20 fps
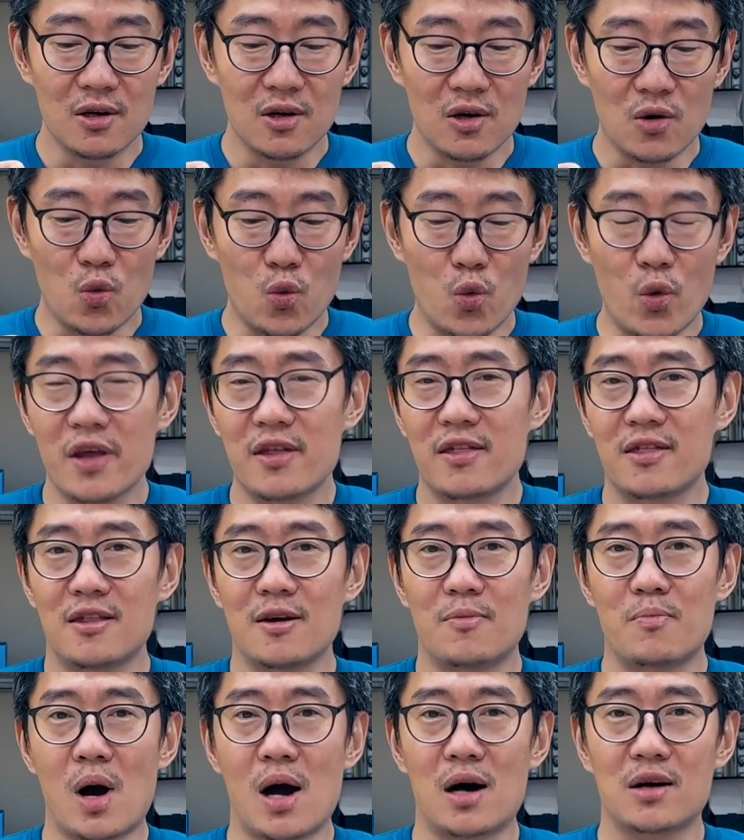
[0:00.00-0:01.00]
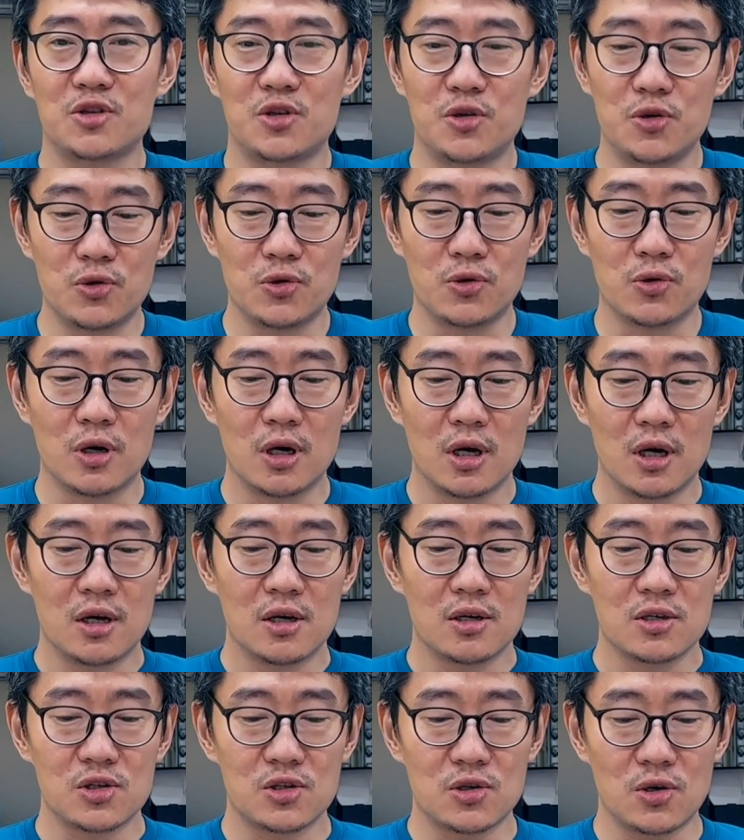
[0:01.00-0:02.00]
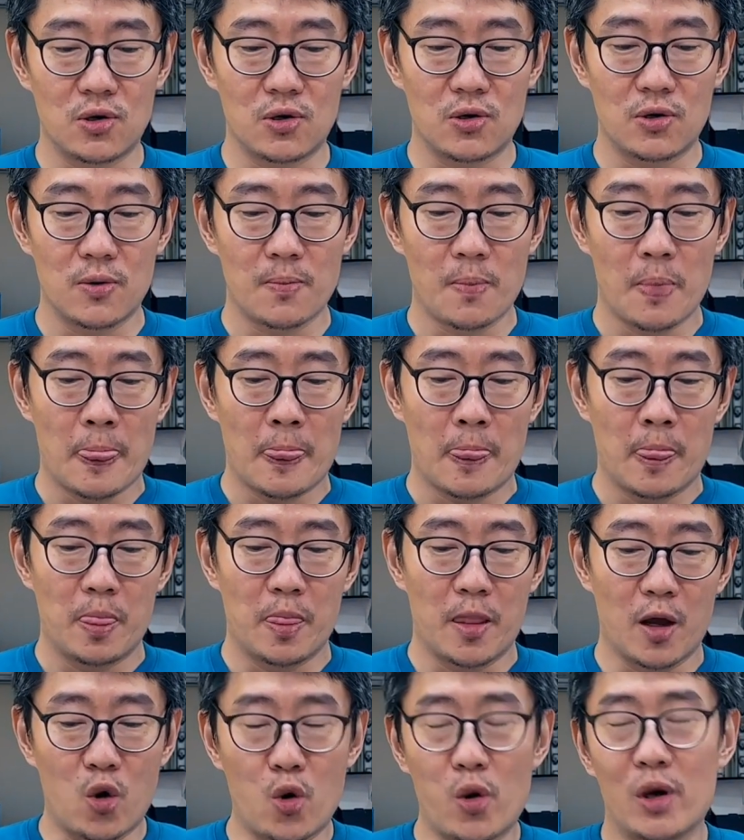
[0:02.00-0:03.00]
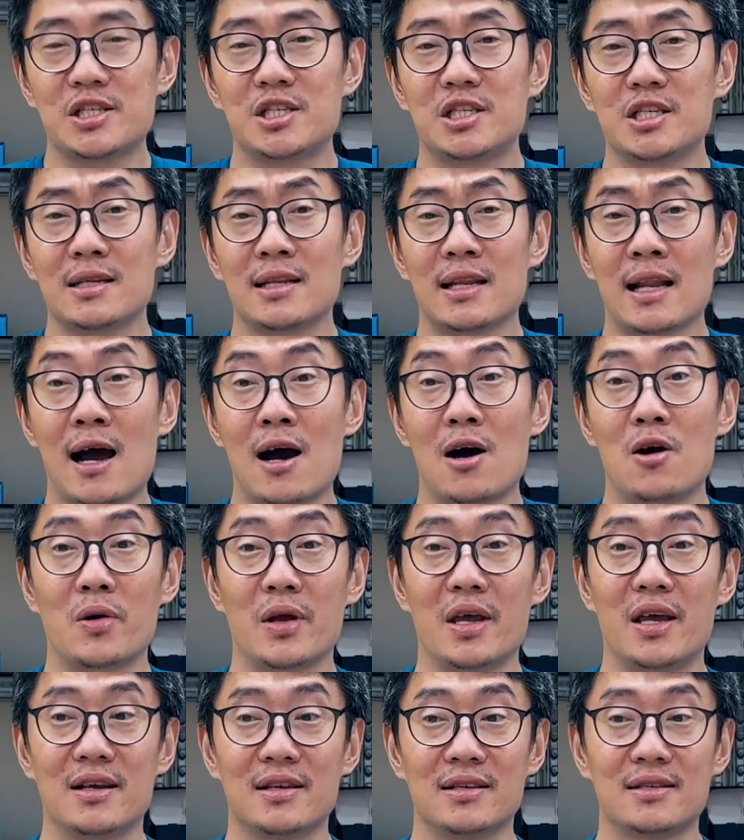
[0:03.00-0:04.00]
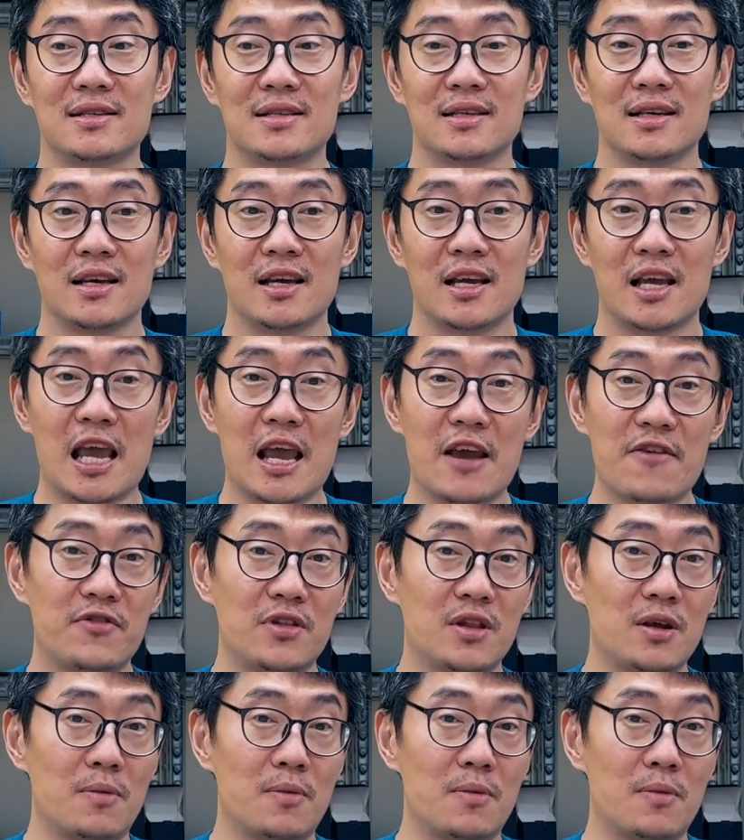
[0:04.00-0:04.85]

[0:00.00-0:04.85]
with the Mark II. So the question now is, if the